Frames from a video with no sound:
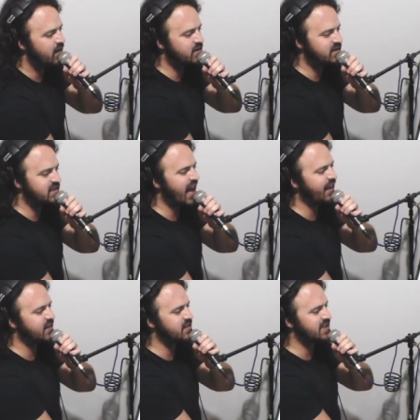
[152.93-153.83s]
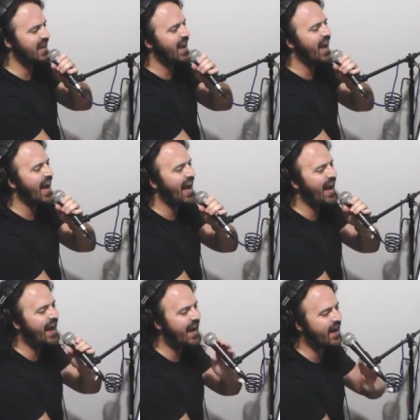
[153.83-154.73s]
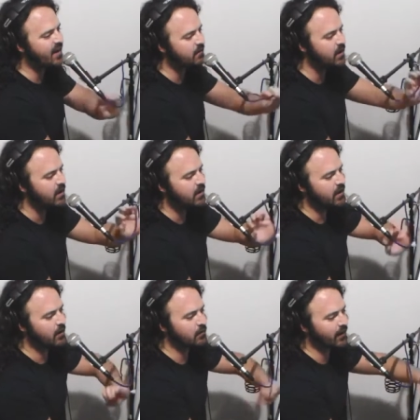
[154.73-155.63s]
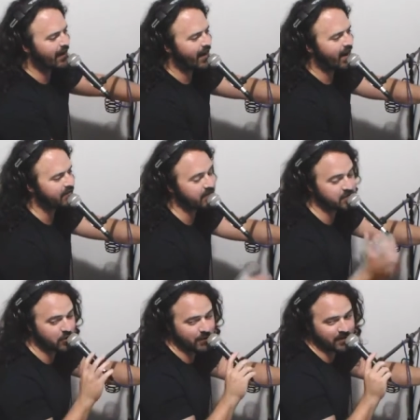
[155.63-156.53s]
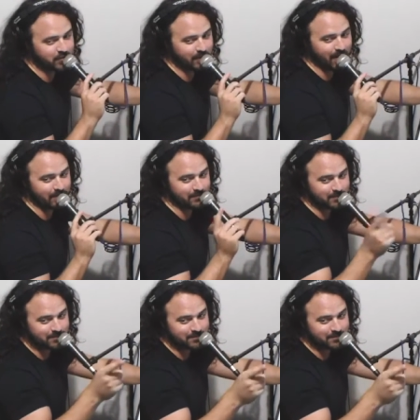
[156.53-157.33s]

a second time around. Then they show Magic Mountain.